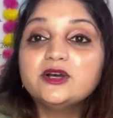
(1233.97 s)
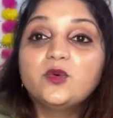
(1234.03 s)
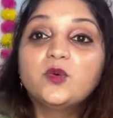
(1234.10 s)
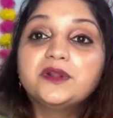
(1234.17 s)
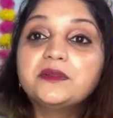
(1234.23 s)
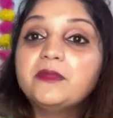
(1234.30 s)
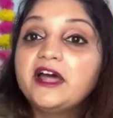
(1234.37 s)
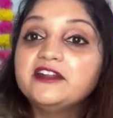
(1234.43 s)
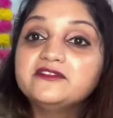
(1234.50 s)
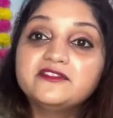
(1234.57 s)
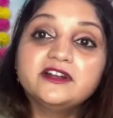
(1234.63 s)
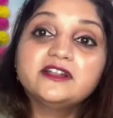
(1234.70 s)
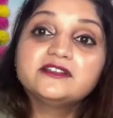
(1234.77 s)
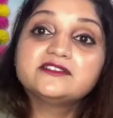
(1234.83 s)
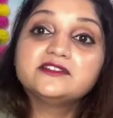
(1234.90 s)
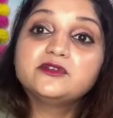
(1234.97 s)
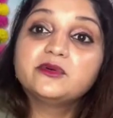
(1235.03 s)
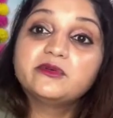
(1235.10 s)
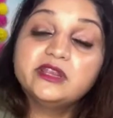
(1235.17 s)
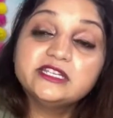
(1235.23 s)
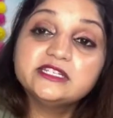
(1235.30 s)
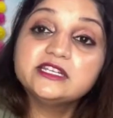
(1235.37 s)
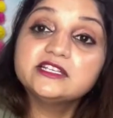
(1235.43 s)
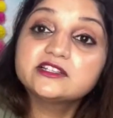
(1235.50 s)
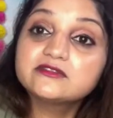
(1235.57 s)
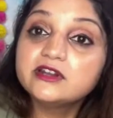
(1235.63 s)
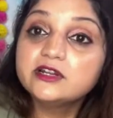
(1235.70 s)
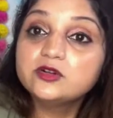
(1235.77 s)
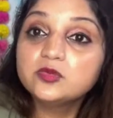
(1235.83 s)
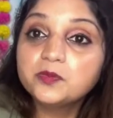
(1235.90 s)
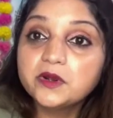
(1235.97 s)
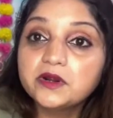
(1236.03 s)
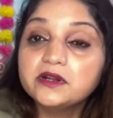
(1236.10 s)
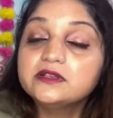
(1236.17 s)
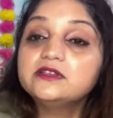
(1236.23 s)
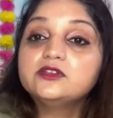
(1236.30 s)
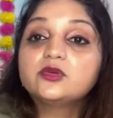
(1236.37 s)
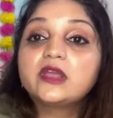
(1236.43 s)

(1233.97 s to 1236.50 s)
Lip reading: The only benefit is you're reaching straight to Perth.